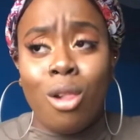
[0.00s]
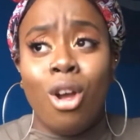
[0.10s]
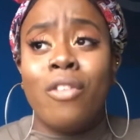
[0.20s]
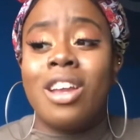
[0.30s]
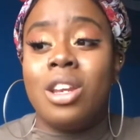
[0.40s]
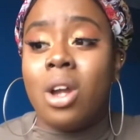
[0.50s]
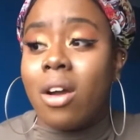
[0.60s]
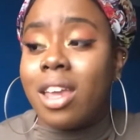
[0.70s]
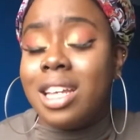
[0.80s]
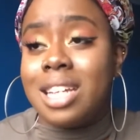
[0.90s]
Life can
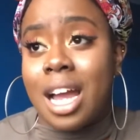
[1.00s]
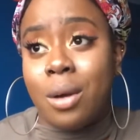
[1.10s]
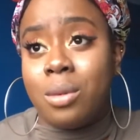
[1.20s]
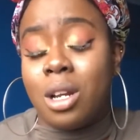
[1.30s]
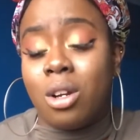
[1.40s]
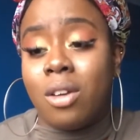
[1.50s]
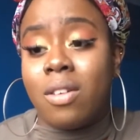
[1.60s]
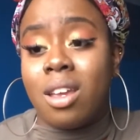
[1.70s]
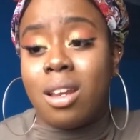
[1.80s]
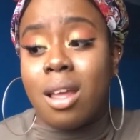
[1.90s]
knock you down.
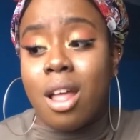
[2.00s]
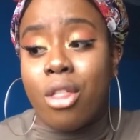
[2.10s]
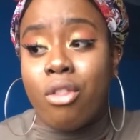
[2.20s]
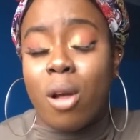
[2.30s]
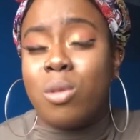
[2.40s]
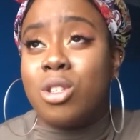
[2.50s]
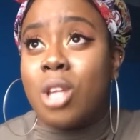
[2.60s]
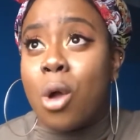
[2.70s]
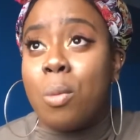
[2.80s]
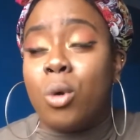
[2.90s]
Life can throw
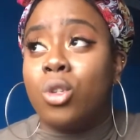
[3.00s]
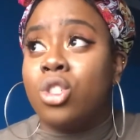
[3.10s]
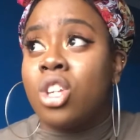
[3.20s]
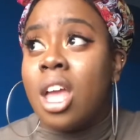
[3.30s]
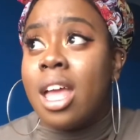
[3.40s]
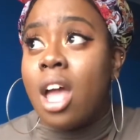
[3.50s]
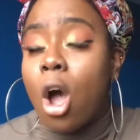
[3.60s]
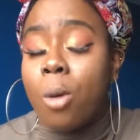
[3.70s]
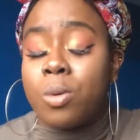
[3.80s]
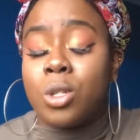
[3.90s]
so much
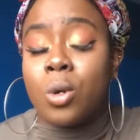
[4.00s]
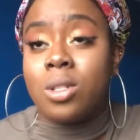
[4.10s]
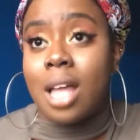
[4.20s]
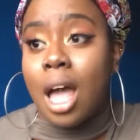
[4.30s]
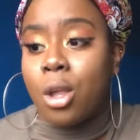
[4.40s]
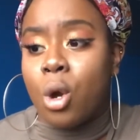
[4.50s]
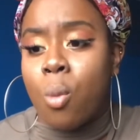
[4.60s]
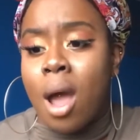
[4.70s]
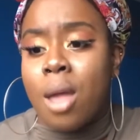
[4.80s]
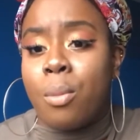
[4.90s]
obstacles at your
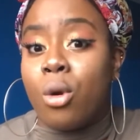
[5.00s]
way.